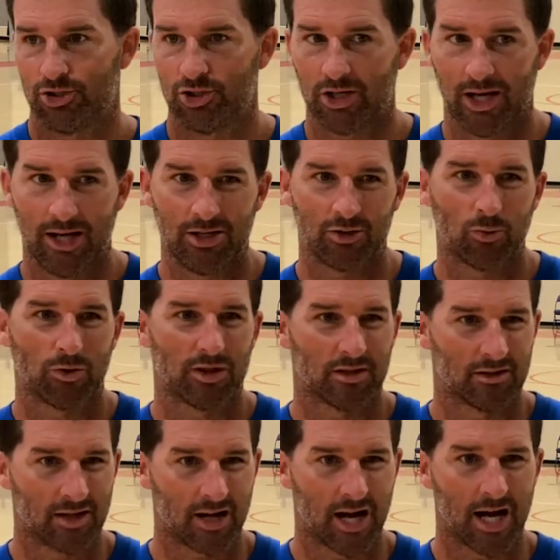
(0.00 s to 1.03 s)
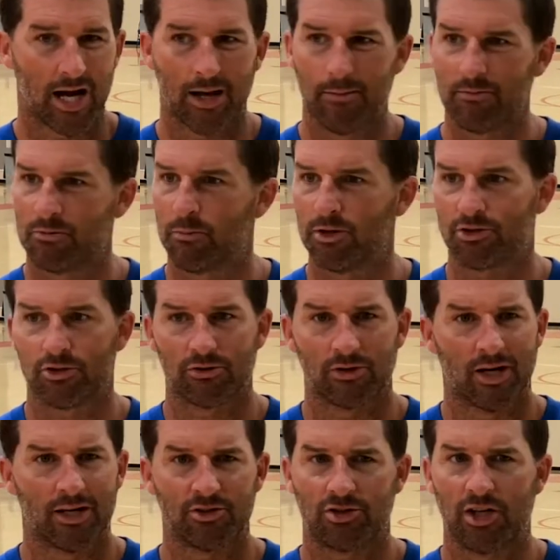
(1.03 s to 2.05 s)
change with the times, but you're
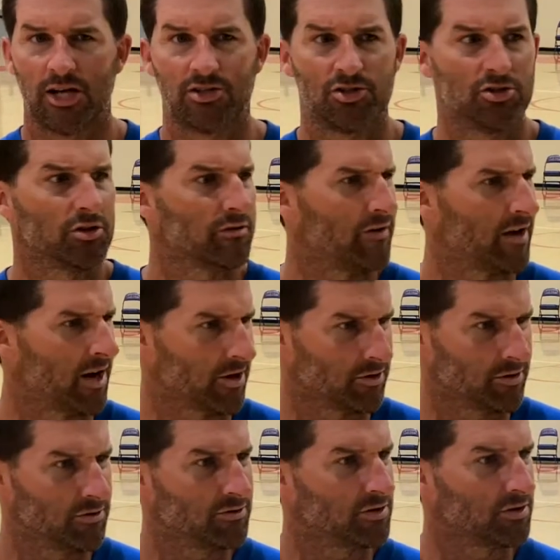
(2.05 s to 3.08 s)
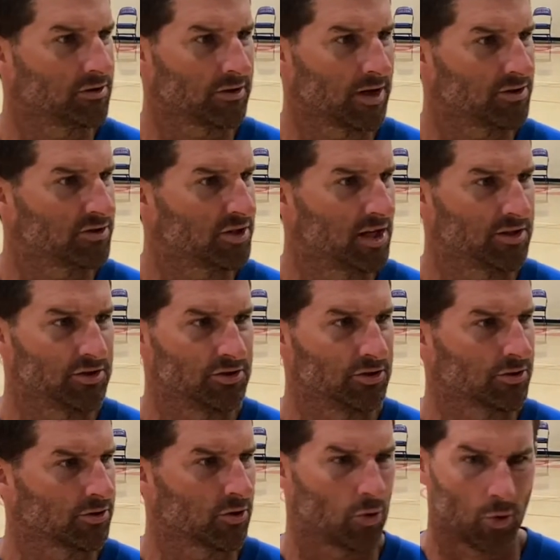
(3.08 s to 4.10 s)
not changing your values, and you're not changing
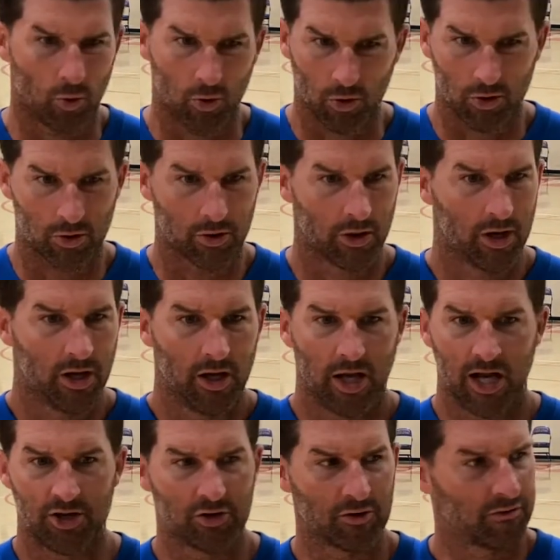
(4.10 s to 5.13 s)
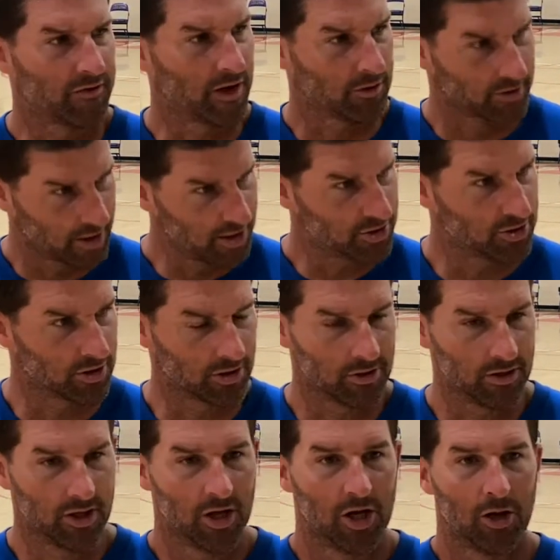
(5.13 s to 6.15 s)
your core and your
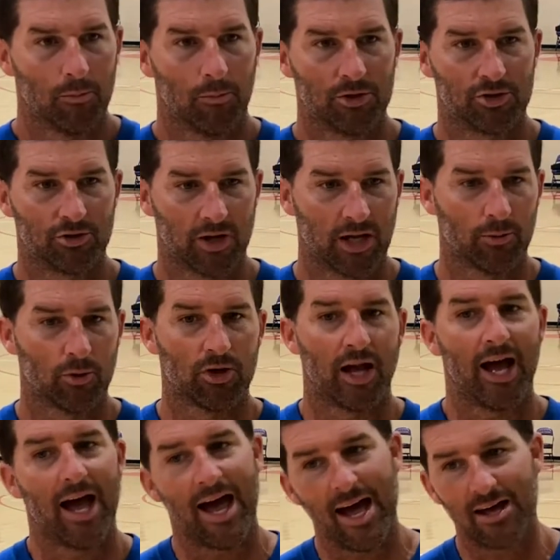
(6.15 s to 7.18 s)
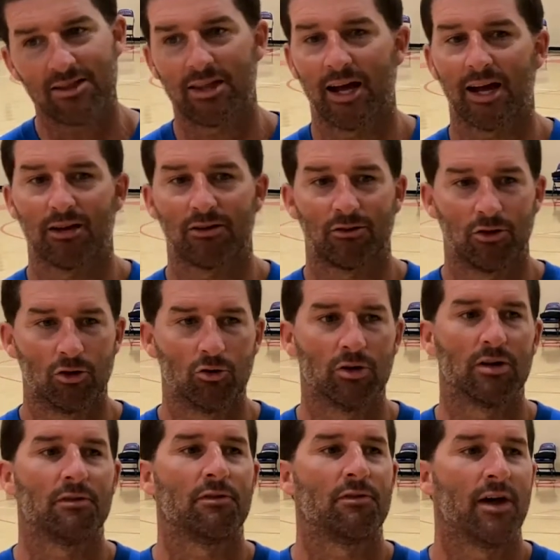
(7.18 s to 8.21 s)
foundation but you're able to add that to
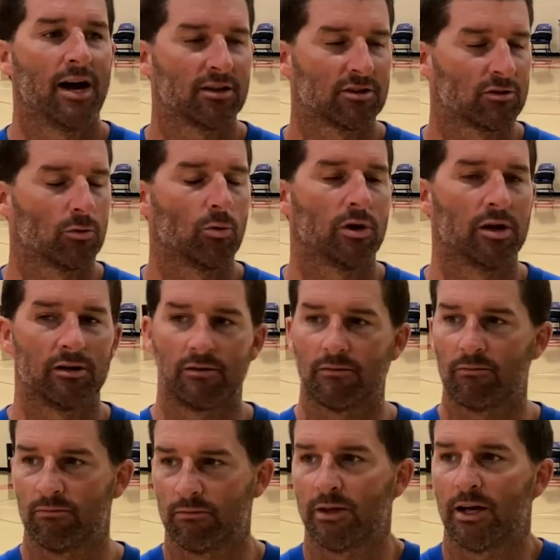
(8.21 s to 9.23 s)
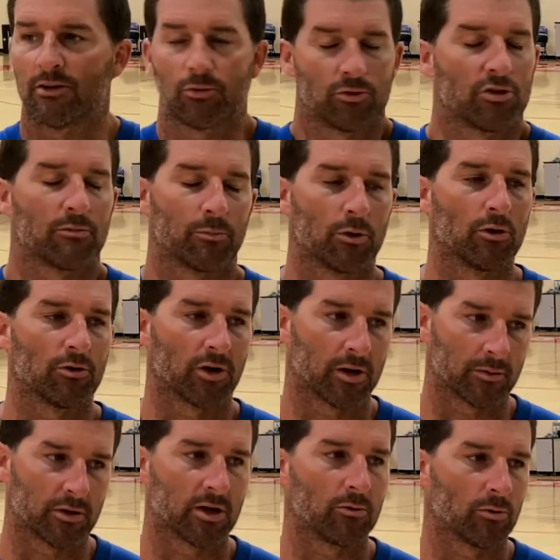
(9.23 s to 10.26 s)
it that's when that's when your
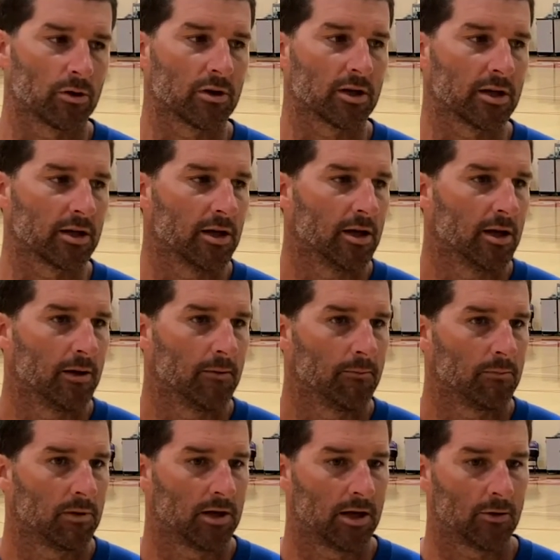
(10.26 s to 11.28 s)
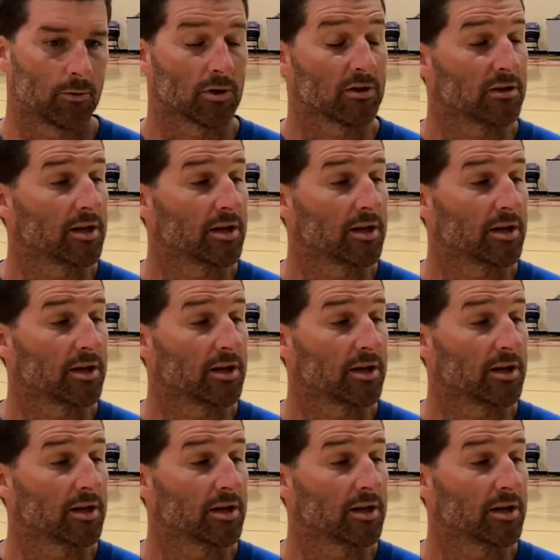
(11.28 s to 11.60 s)
program can really can really